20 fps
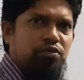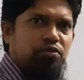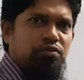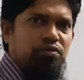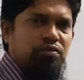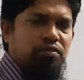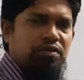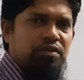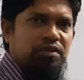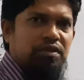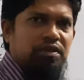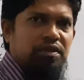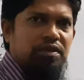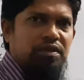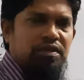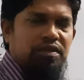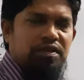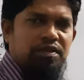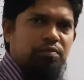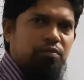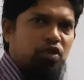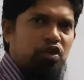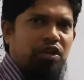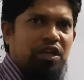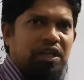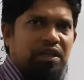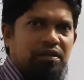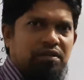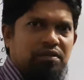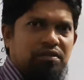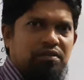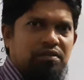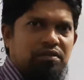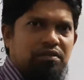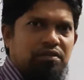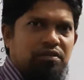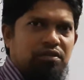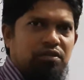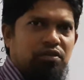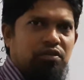to smaller.
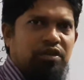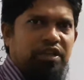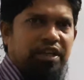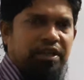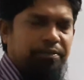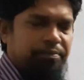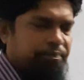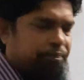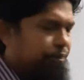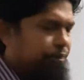Okay.